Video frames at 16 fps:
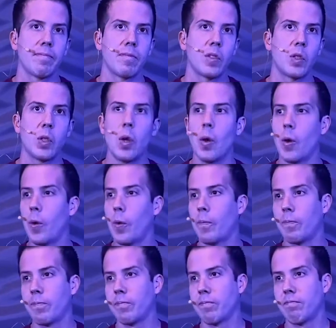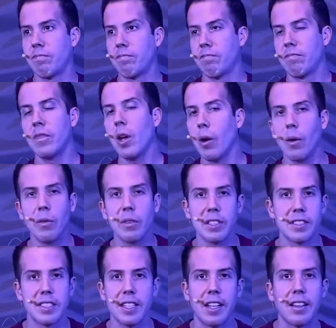So, no,
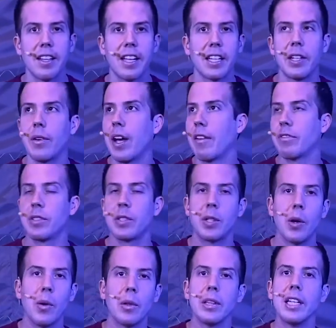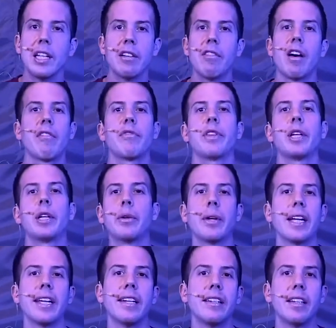it's not like you have to go live off the
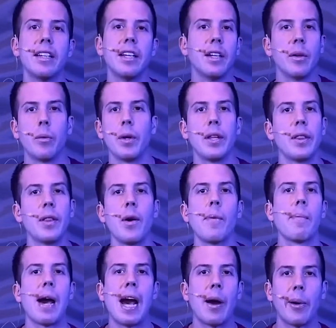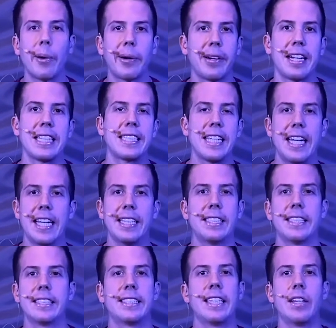grid with no power on a
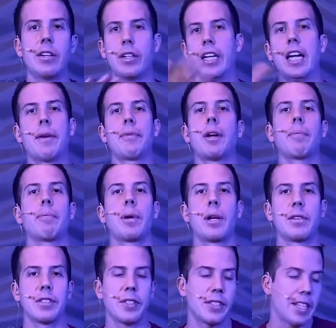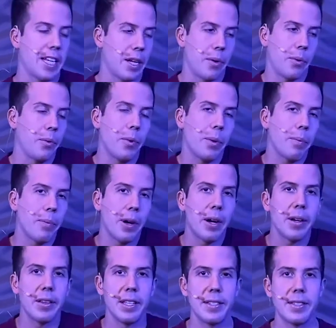tent and say, okay, I'm not part of society. We're
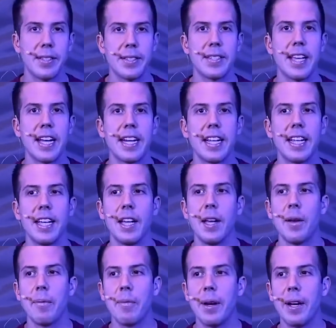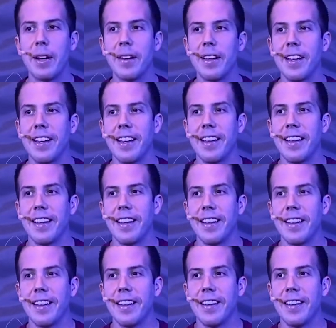part of this society. But
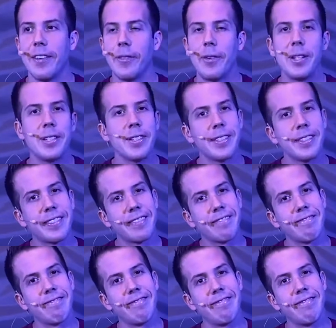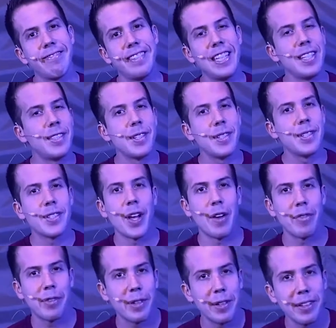we just need to
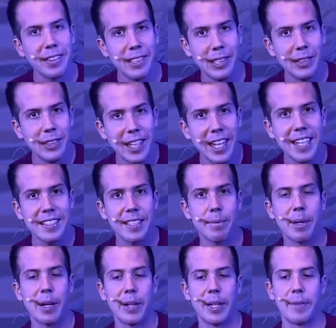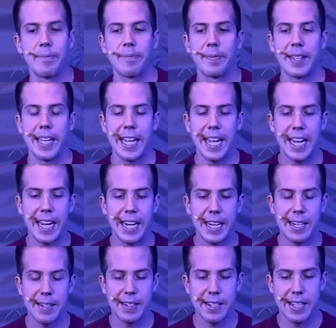suffer a little less about it.
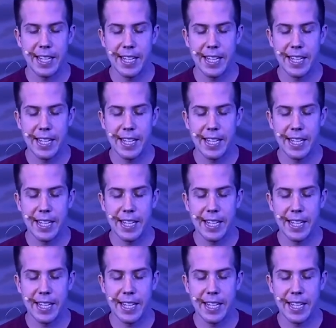And